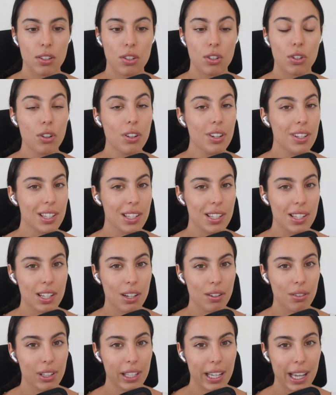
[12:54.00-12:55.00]
You don't
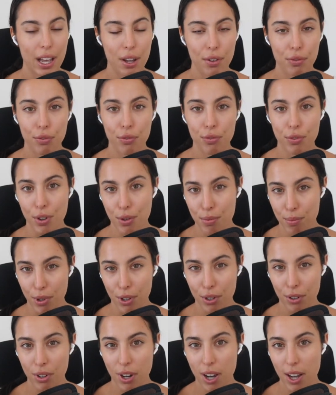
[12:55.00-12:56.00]
necessarily have
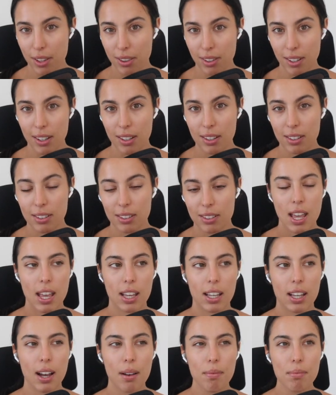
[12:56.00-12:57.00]
FOMO either. It
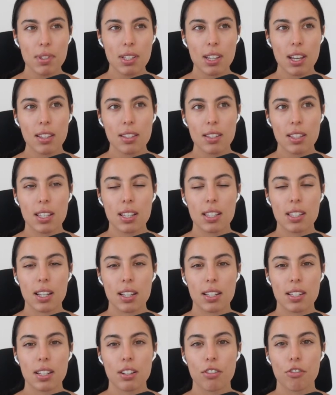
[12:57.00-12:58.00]
comes down to this
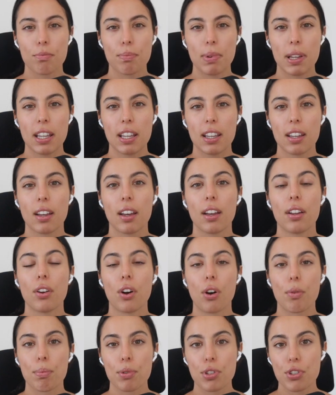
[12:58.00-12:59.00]
idea of being an
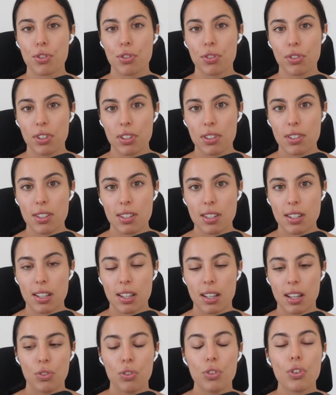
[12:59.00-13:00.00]
opportunist.
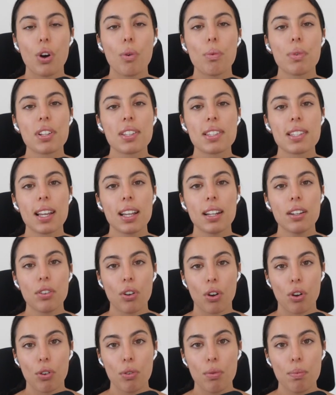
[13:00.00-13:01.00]
You don't want to say
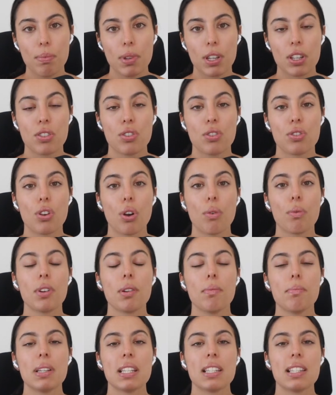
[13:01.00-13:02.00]
no because you don't want
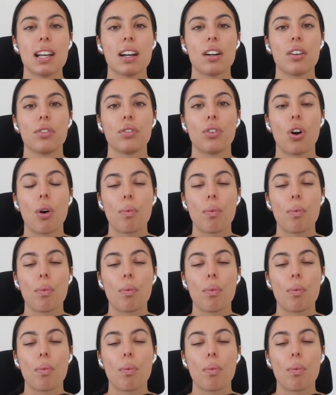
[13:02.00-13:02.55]
to miss out on